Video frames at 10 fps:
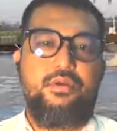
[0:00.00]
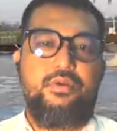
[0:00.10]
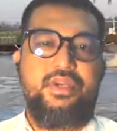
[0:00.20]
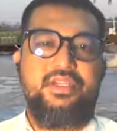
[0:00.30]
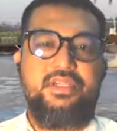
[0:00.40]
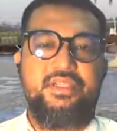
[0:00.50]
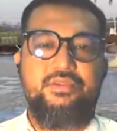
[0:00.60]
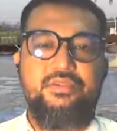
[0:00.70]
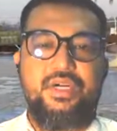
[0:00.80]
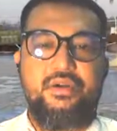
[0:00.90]
Why they need
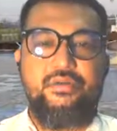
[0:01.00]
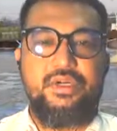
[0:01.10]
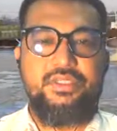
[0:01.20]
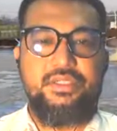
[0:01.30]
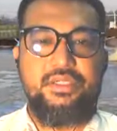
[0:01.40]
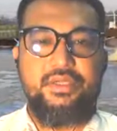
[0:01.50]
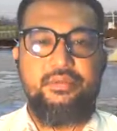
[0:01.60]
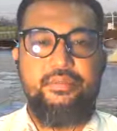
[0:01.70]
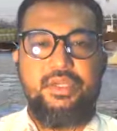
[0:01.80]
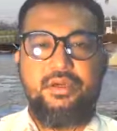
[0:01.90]
to drawing water?
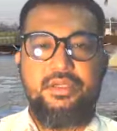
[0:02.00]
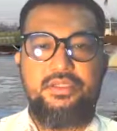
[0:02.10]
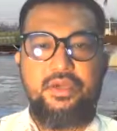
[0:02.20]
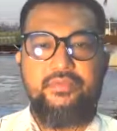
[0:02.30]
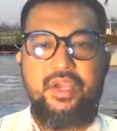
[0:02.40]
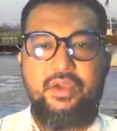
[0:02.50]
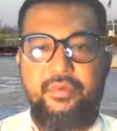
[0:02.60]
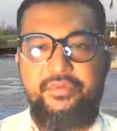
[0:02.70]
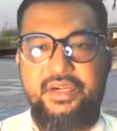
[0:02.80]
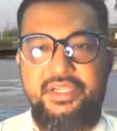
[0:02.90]
Because of
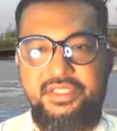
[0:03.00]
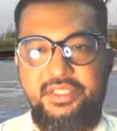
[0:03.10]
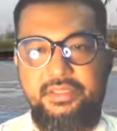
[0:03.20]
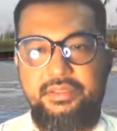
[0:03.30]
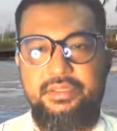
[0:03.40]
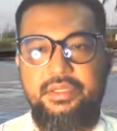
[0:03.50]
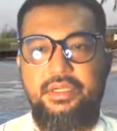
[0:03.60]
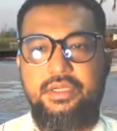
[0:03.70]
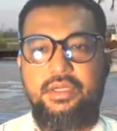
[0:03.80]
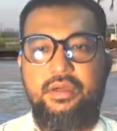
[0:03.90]
evaporation
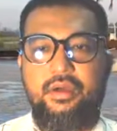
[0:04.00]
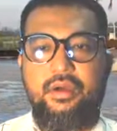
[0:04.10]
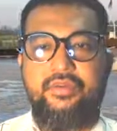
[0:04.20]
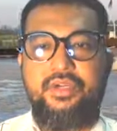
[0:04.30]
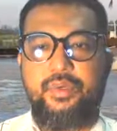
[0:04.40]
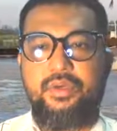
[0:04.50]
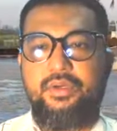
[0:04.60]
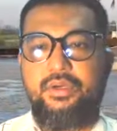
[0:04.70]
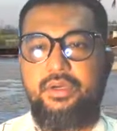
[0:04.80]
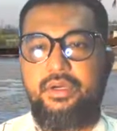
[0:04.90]
of the
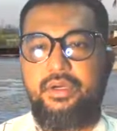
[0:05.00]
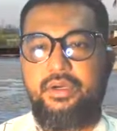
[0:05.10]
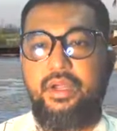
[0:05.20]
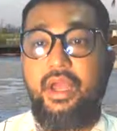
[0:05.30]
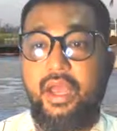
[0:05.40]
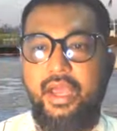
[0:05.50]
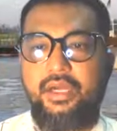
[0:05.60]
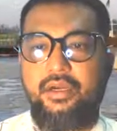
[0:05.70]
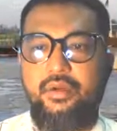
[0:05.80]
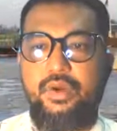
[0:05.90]
pond
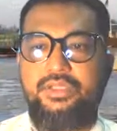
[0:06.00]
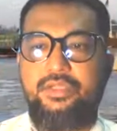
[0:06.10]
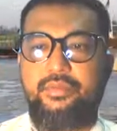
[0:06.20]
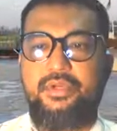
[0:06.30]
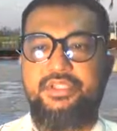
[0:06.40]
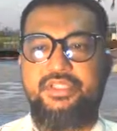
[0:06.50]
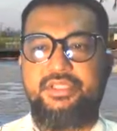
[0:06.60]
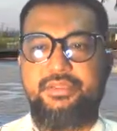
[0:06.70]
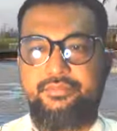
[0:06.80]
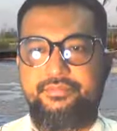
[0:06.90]
and the water
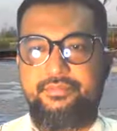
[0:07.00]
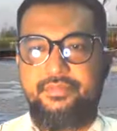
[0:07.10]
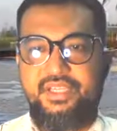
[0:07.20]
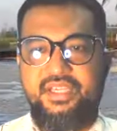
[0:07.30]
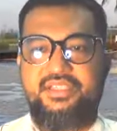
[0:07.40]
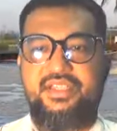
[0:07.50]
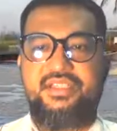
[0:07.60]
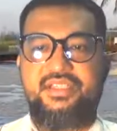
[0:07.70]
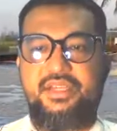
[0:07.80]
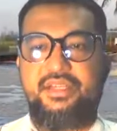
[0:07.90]
pollution, it's
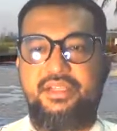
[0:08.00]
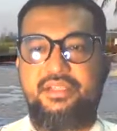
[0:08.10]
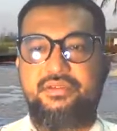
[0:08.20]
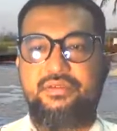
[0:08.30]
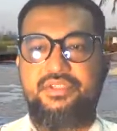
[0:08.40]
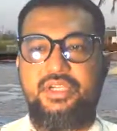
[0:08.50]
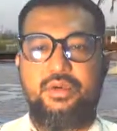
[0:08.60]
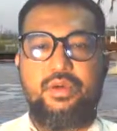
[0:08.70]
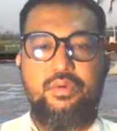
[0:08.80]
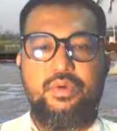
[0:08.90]
necessary to
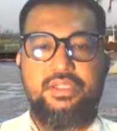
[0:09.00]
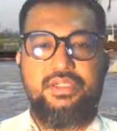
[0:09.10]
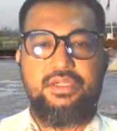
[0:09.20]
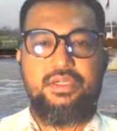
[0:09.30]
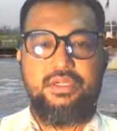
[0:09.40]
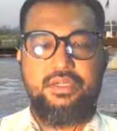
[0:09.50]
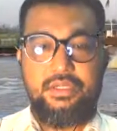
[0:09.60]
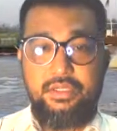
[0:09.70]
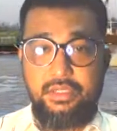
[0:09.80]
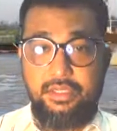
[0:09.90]
circulate water.
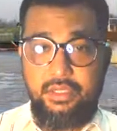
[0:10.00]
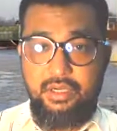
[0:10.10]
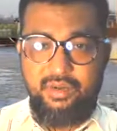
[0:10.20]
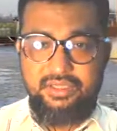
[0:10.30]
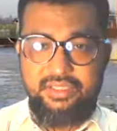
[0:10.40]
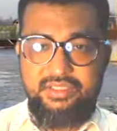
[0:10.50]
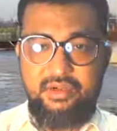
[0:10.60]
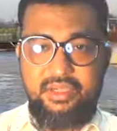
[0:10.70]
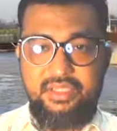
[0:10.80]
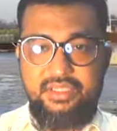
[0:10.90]
Water
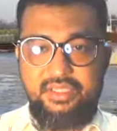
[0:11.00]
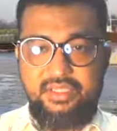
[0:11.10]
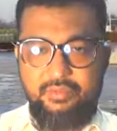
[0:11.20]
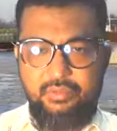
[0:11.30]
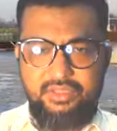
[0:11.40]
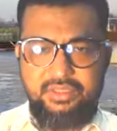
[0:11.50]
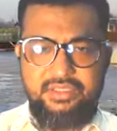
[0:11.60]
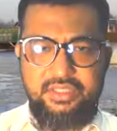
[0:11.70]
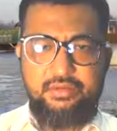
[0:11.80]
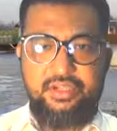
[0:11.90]

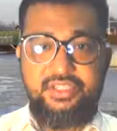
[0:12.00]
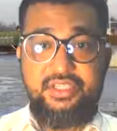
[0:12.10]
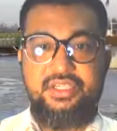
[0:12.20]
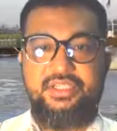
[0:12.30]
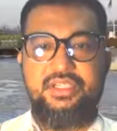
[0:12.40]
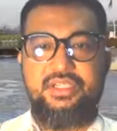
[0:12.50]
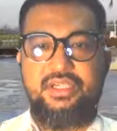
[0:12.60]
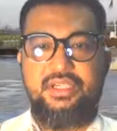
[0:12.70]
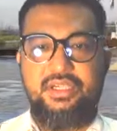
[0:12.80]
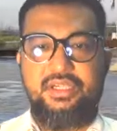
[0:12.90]
circulation is
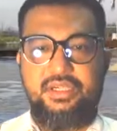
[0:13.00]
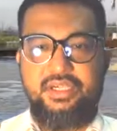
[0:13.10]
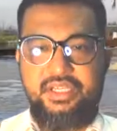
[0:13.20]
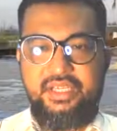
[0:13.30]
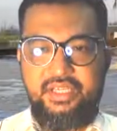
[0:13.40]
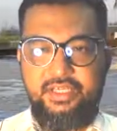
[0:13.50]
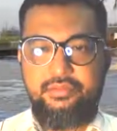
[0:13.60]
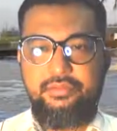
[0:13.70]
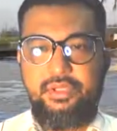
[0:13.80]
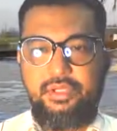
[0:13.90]
the key
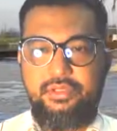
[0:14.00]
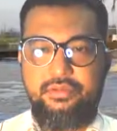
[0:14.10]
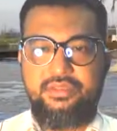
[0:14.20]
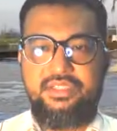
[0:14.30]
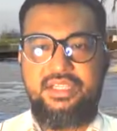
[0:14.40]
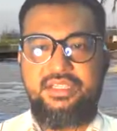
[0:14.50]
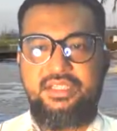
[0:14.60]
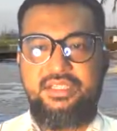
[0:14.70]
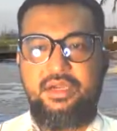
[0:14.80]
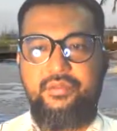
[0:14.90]
to
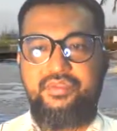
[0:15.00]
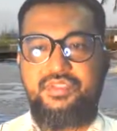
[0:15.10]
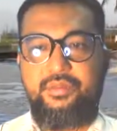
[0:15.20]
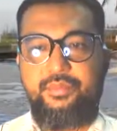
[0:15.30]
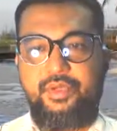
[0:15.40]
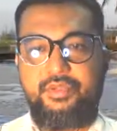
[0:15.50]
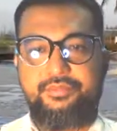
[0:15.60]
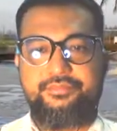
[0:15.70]
success of shrimp pond.